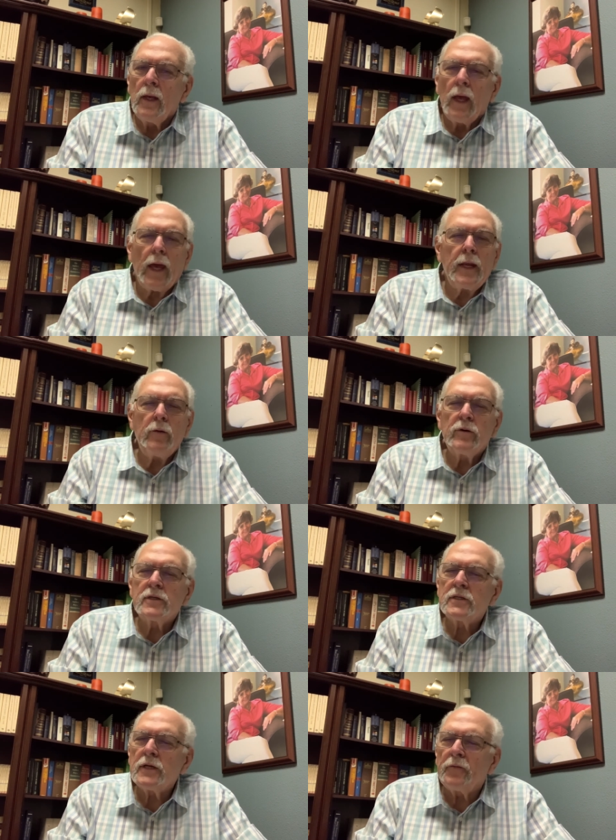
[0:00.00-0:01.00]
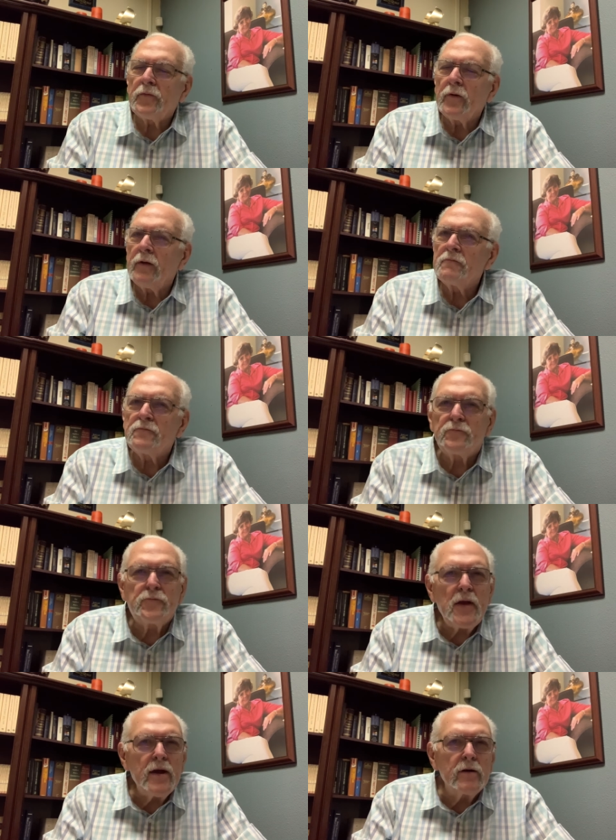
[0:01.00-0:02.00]
and he was suffering
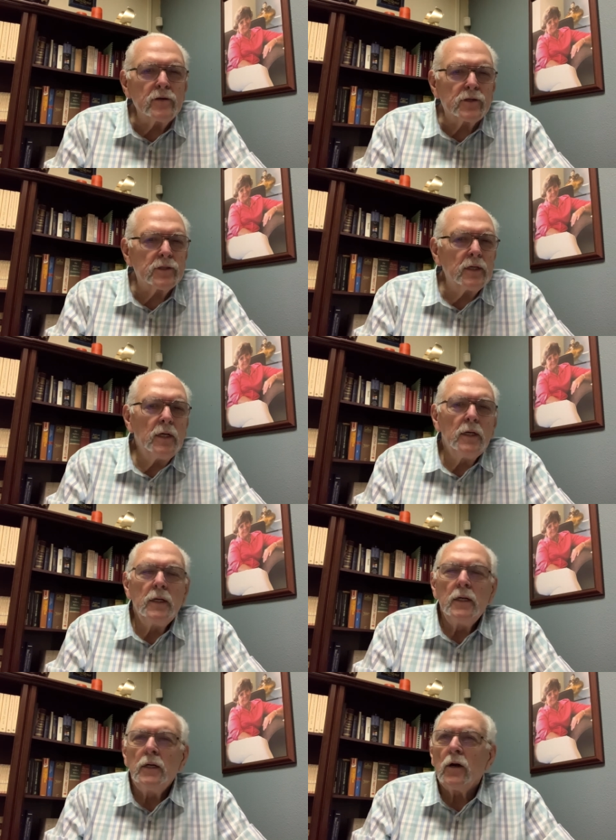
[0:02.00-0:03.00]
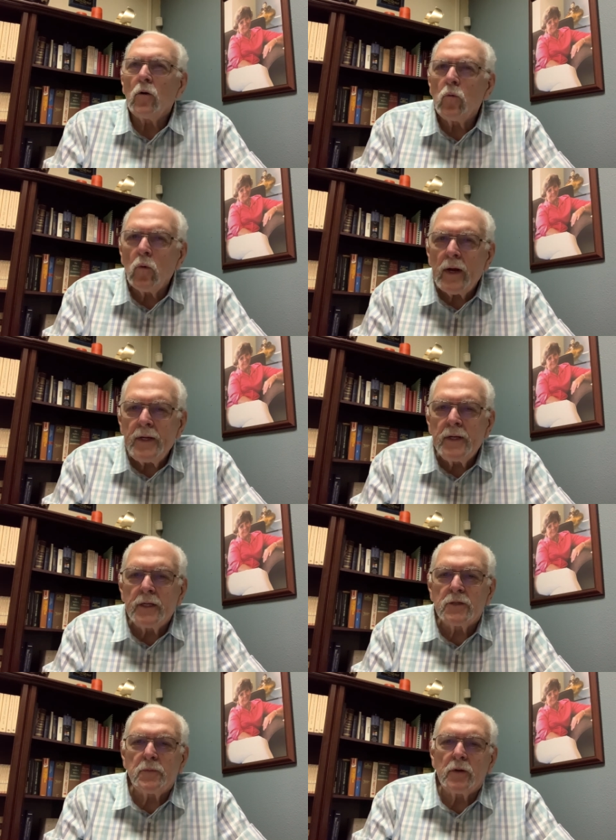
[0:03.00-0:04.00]
fierce,
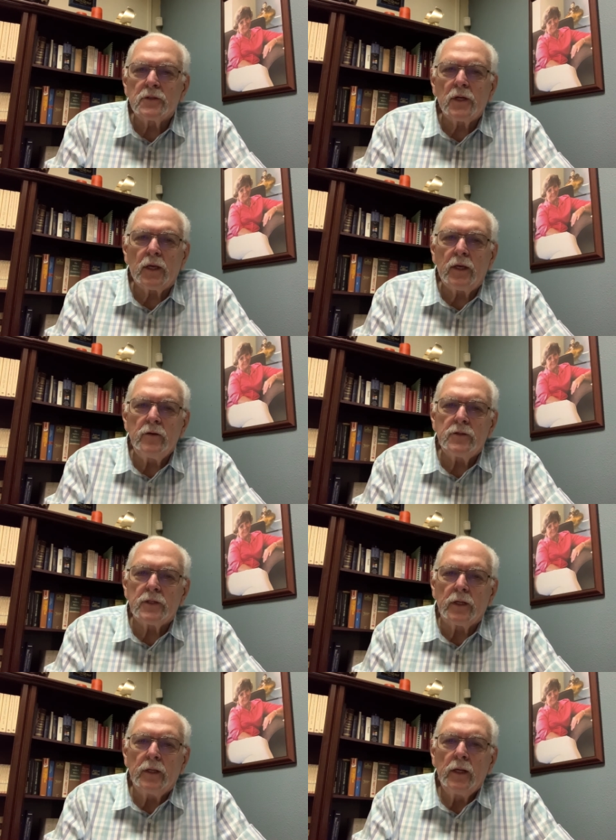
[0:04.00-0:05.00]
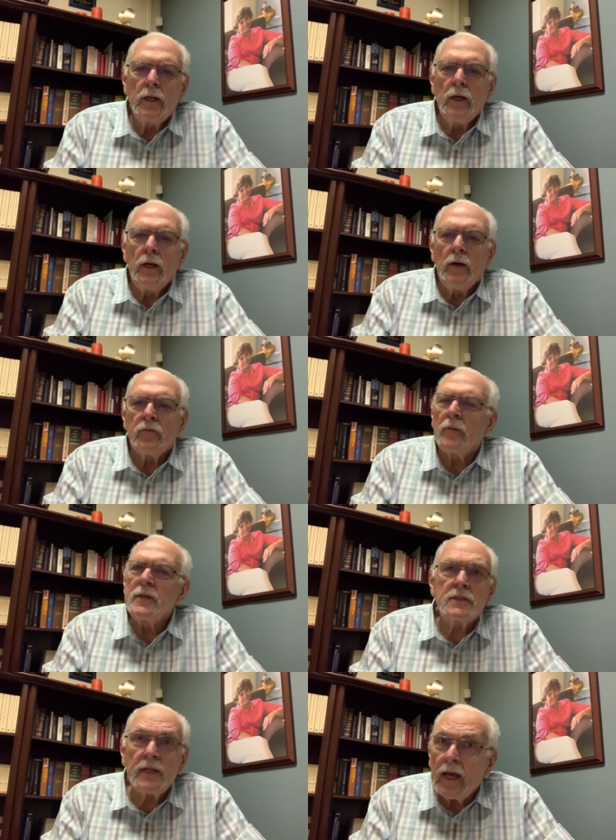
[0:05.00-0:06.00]
horrendous persecution from
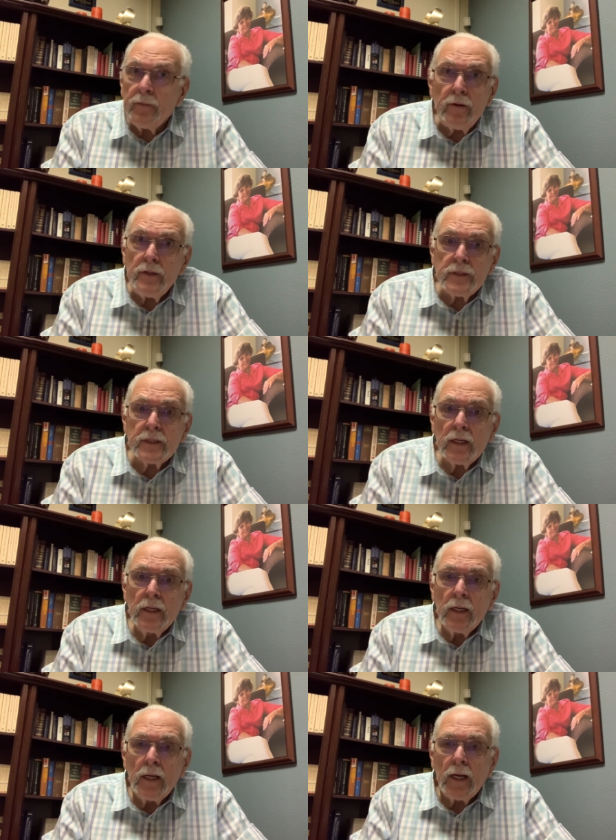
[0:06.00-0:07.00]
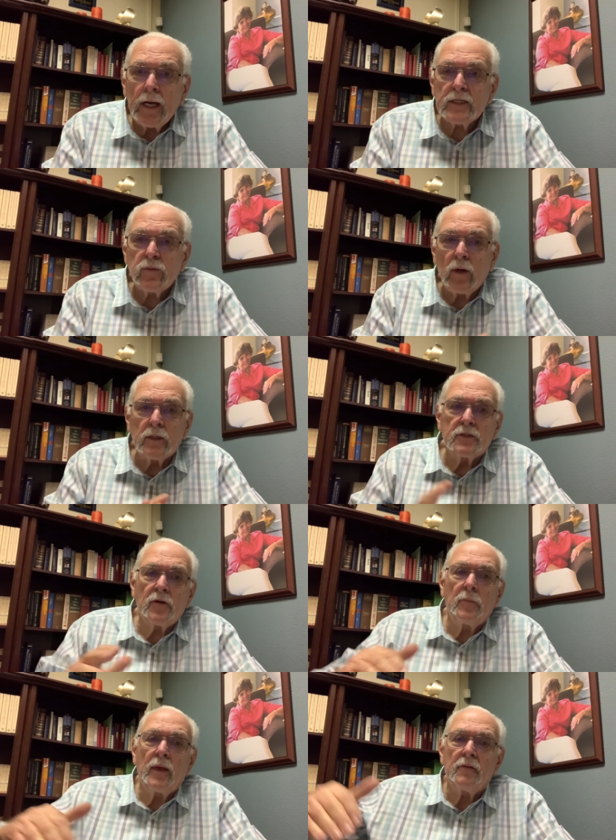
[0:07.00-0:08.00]
his neighbors, as well as
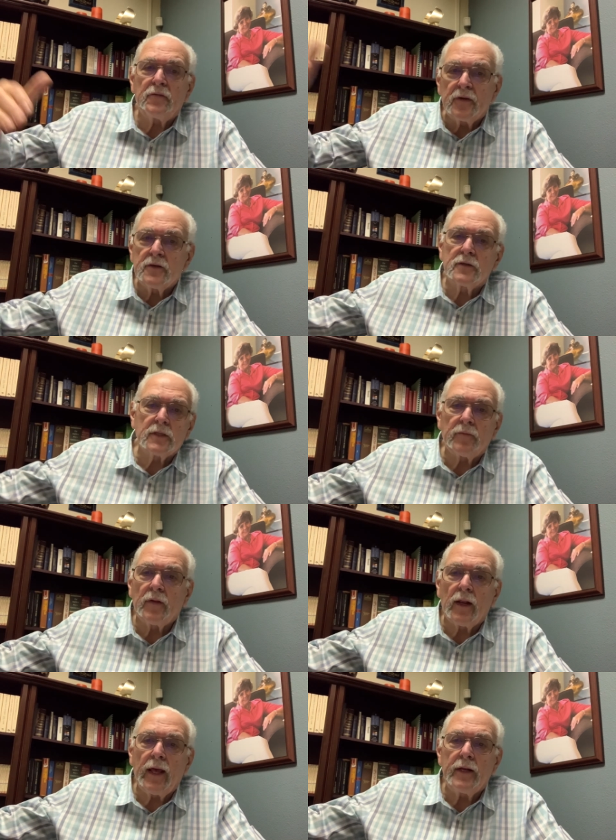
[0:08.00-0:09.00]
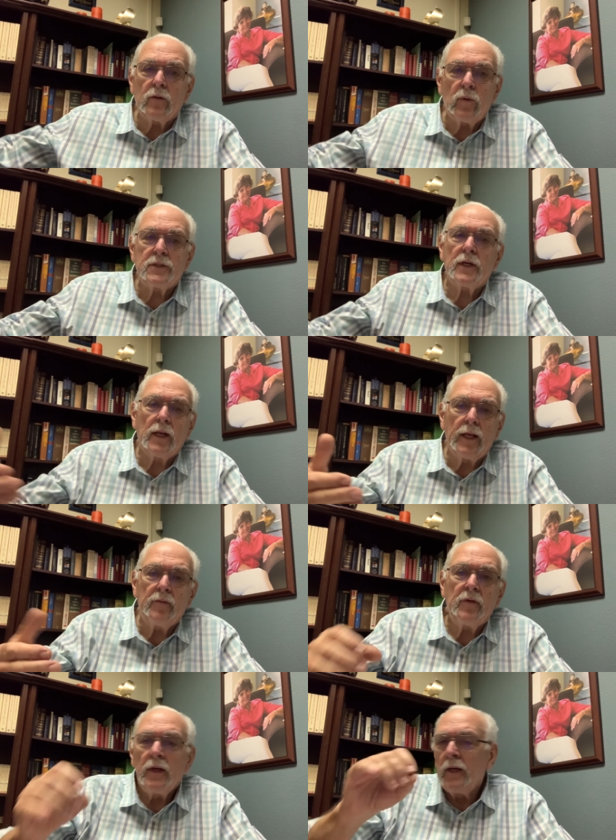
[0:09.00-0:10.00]
from the officials of the land in which he
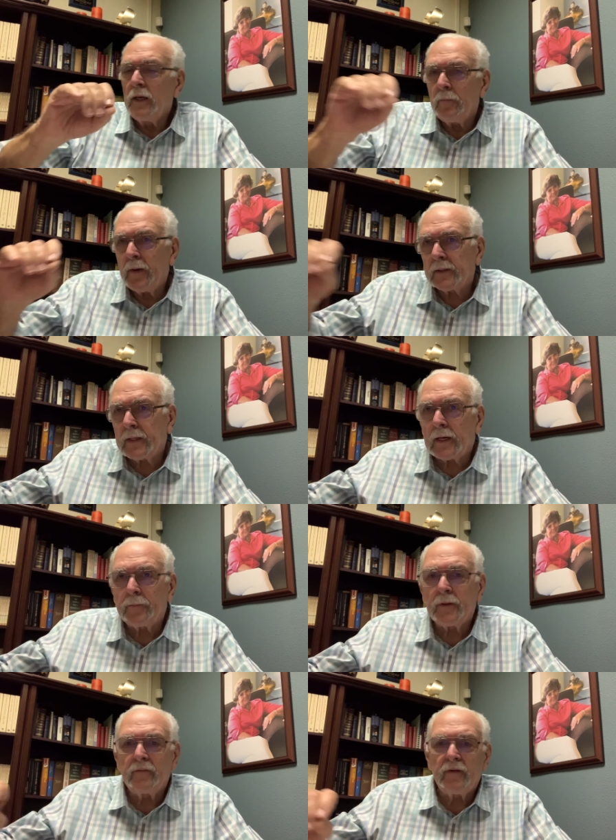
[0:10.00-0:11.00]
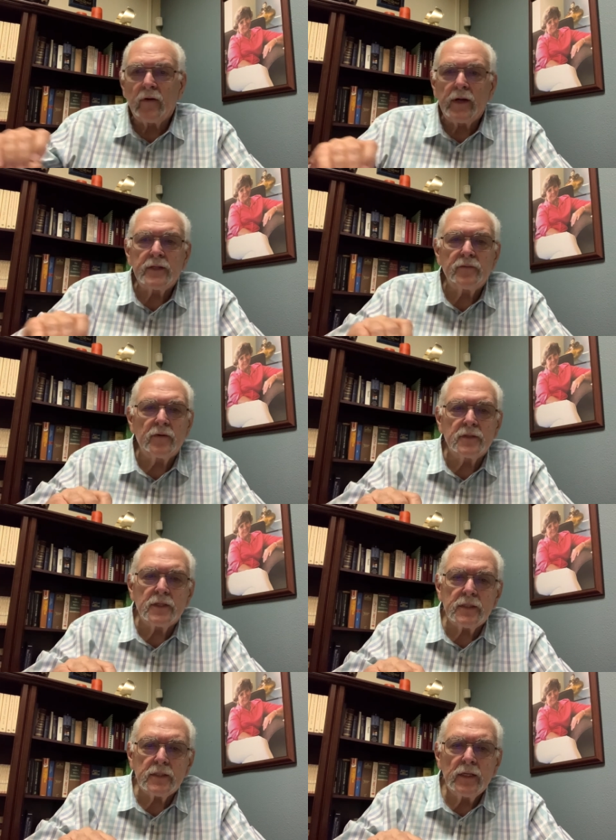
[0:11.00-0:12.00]
lived. You pick that up in the various
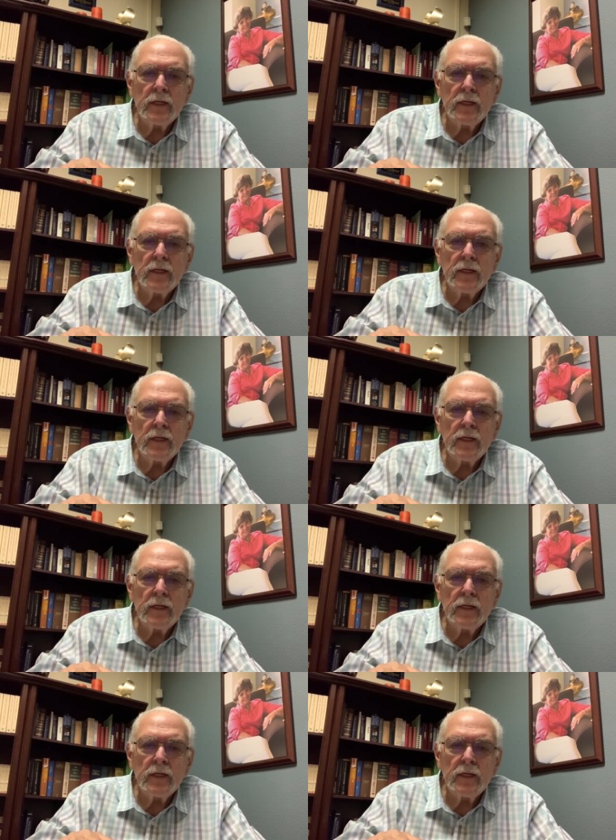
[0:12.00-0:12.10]
verses.